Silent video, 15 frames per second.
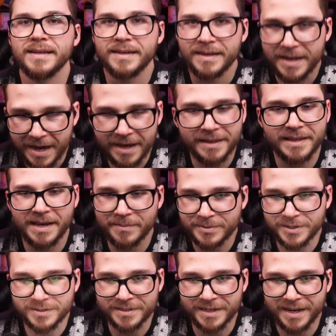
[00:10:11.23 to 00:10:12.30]
Now the
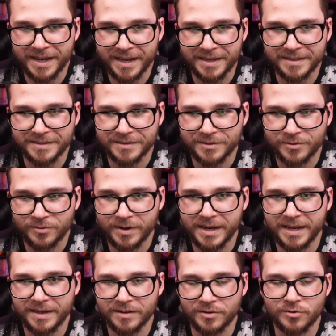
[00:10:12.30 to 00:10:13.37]
episode's gonna end.
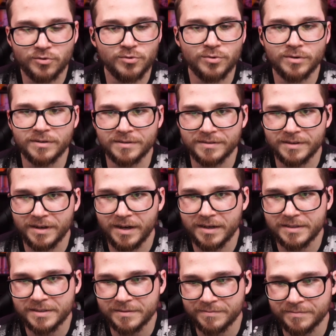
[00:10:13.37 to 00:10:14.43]
Great, cool,
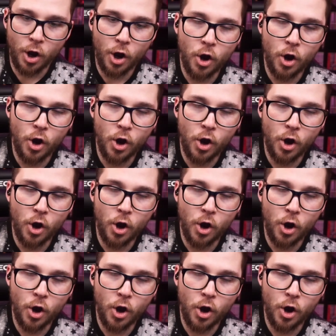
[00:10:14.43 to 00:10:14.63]
awesome.